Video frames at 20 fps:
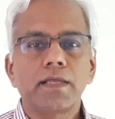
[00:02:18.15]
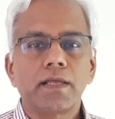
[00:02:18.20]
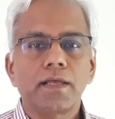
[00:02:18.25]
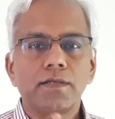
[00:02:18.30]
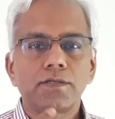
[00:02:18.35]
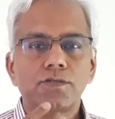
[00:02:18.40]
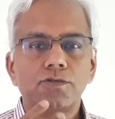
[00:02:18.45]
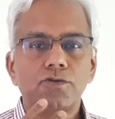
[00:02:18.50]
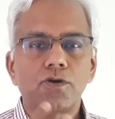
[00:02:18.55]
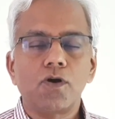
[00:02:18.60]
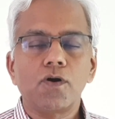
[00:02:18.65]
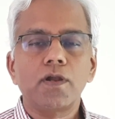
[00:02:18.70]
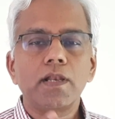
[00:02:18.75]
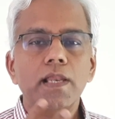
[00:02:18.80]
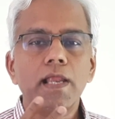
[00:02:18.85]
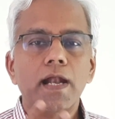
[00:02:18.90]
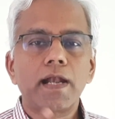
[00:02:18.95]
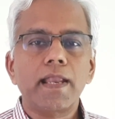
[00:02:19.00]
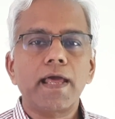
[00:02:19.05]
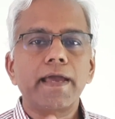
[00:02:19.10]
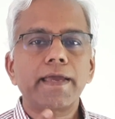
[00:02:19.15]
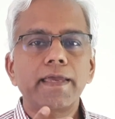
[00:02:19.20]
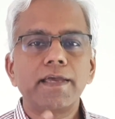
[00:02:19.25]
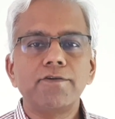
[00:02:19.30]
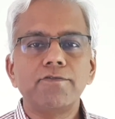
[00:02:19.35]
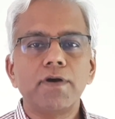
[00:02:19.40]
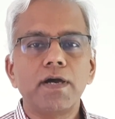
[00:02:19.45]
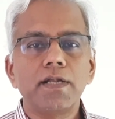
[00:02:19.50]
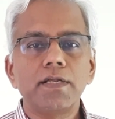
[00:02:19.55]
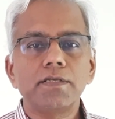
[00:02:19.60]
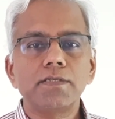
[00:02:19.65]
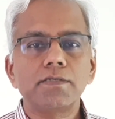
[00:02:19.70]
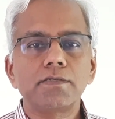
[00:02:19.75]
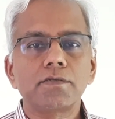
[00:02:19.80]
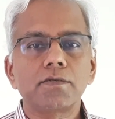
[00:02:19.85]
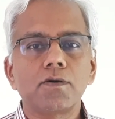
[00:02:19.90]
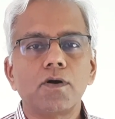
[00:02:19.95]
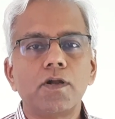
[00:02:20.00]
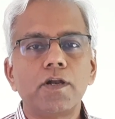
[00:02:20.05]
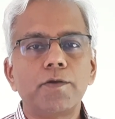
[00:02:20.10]
strongly attacking virus,
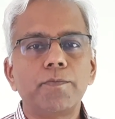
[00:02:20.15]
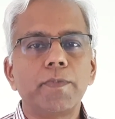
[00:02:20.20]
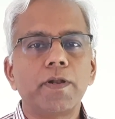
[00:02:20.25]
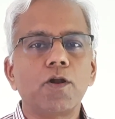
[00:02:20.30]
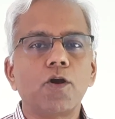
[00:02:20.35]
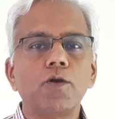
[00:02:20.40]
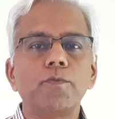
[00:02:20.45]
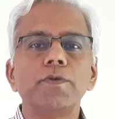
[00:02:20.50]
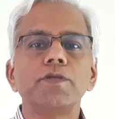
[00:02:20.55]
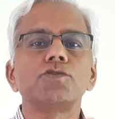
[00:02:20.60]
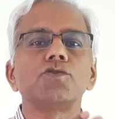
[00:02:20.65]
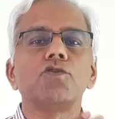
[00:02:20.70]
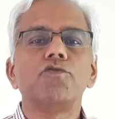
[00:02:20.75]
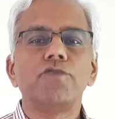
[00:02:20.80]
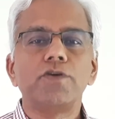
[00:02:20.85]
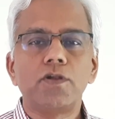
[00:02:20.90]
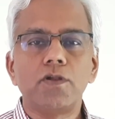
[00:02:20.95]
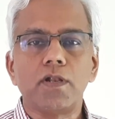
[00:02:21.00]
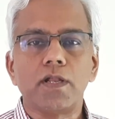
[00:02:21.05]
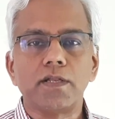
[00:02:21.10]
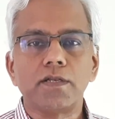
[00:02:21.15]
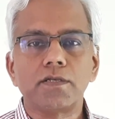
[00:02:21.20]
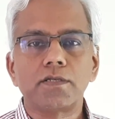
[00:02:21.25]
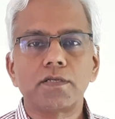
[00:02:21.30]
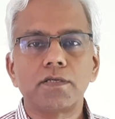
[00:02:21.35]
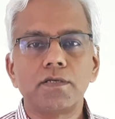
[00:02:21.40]
or it may not be so virulent.